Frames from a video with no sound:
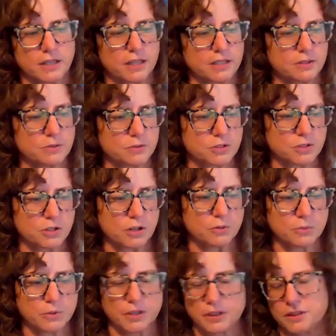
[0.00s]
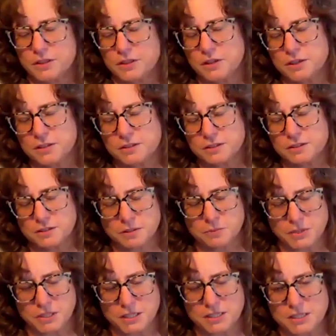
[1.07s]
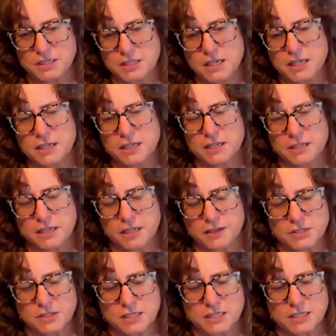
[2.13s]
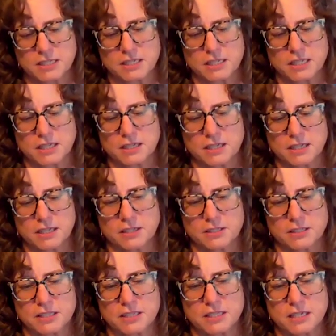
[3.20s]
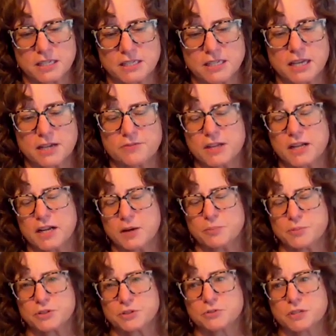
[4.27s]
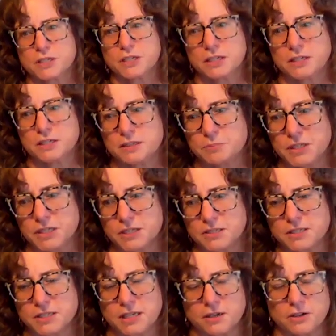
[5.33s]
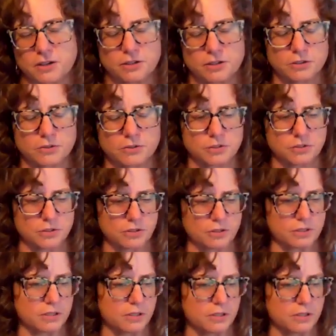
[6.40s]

you start with the BDC data and the FCC's data, and the states have that opportunity because they are closer,